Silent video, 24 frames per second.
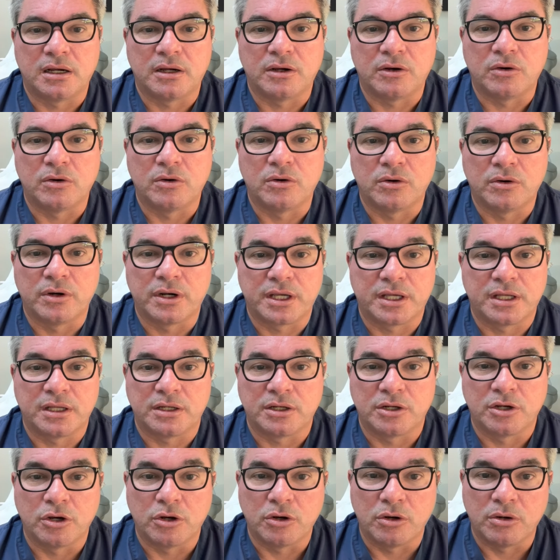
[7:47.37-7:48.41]
or it can
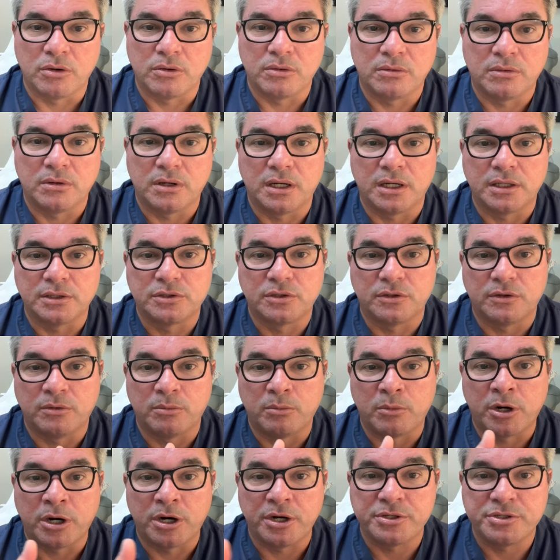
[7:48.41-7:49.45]
go to the
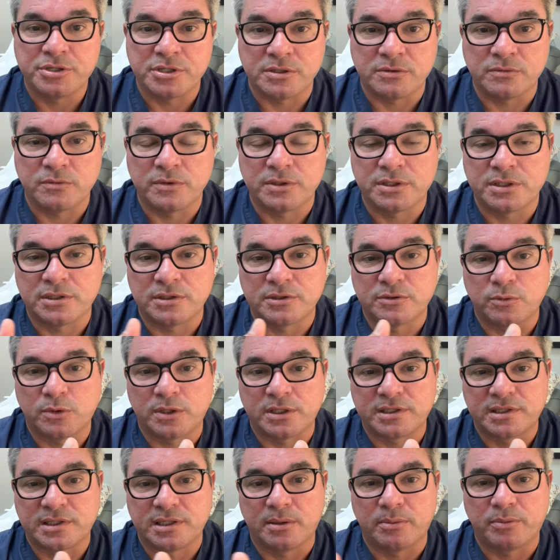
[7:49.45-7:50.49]
margin, which is what
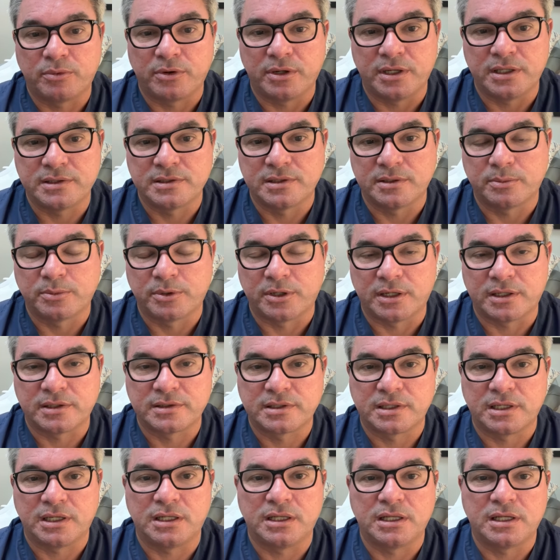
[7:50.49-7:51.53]
separates the
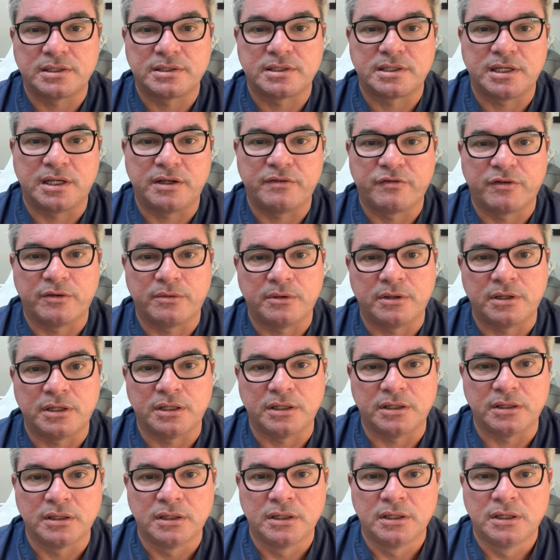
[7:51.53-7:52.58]
prostate, let's say, from the
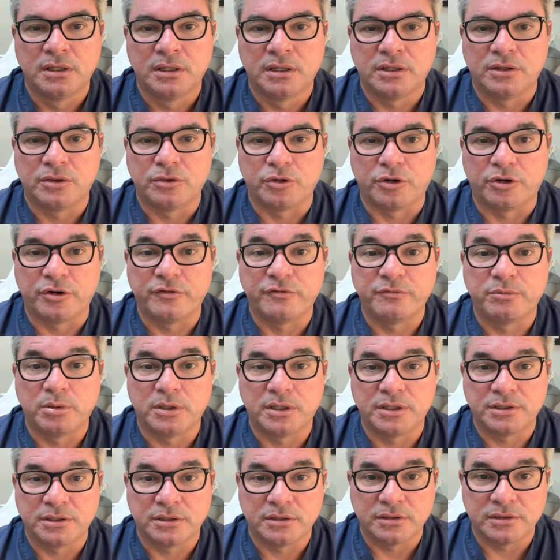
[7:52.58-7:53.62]
nerve
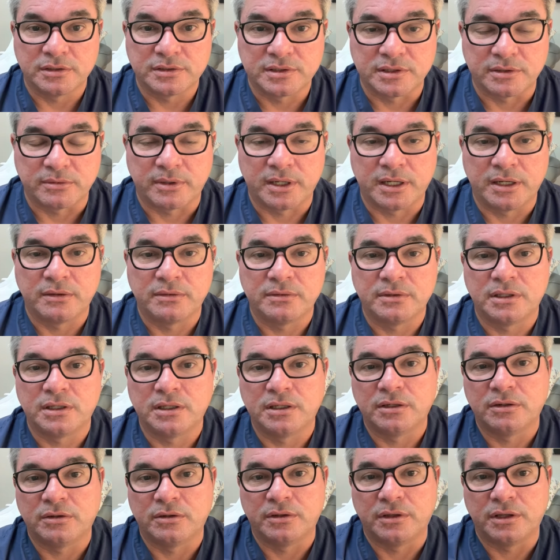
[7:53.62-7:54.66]
bundles around it,
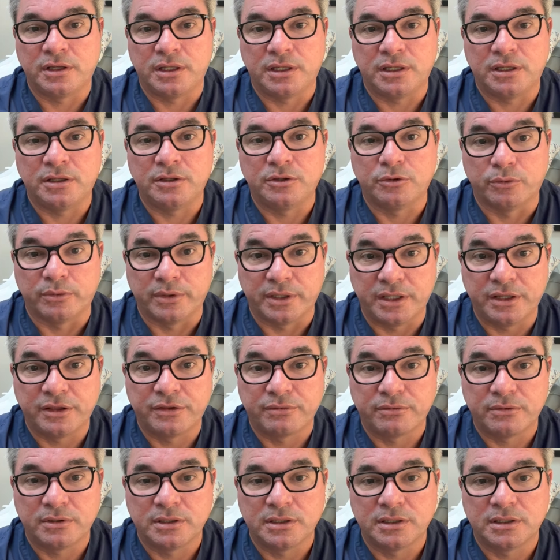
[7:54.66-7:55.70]
or the
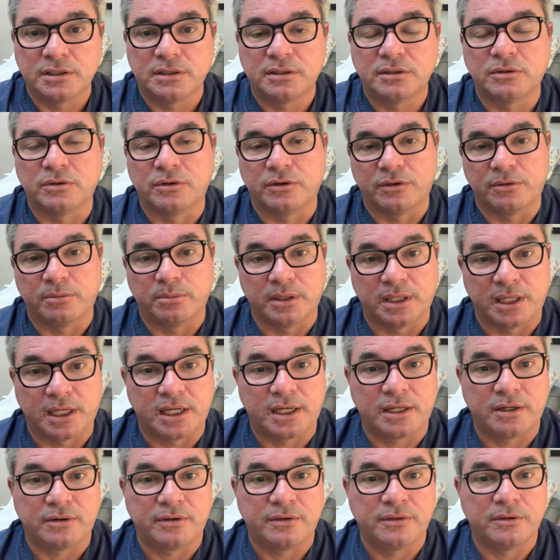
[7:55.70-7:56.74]
urethra, or the
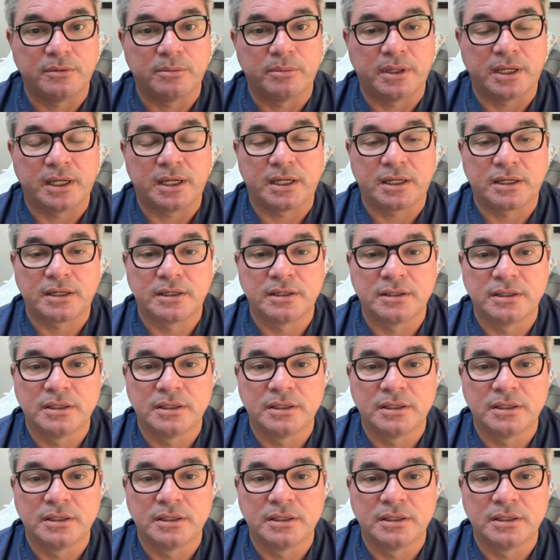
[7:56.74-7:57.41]
bladder in the back.